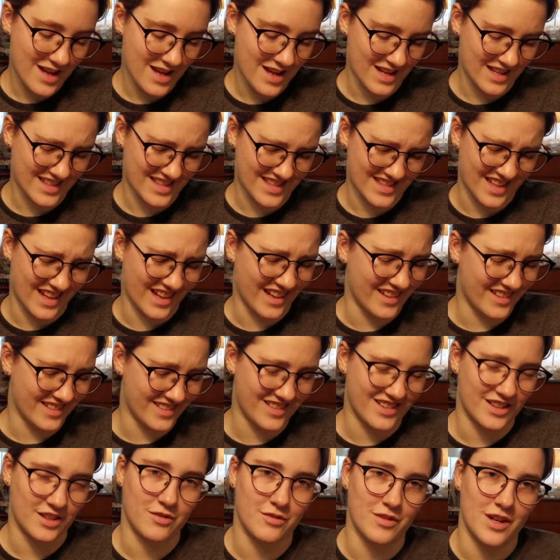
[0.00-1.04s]
it's not
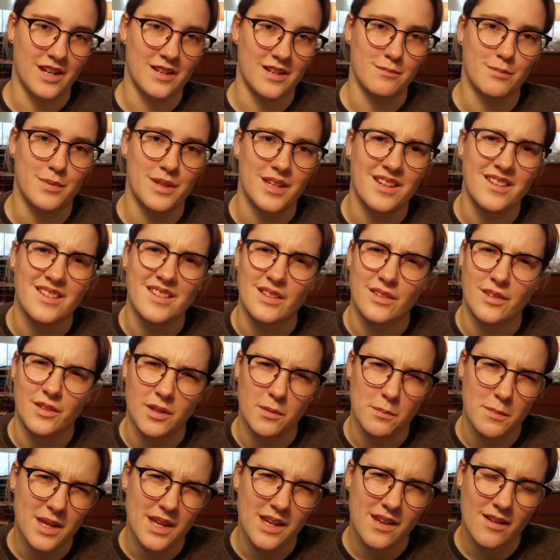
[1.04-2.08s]
a great big deal
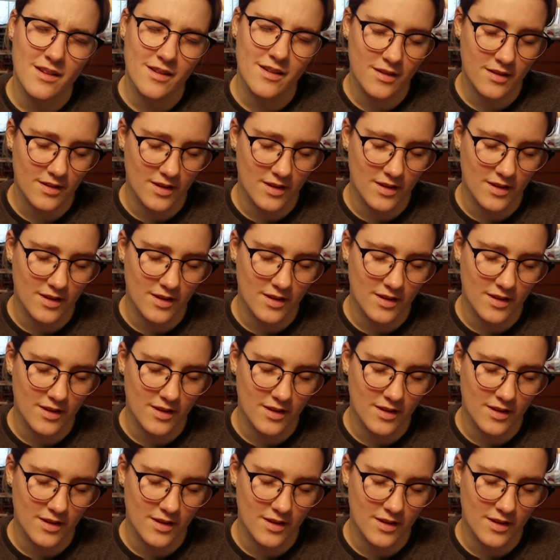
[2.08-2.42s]
to me,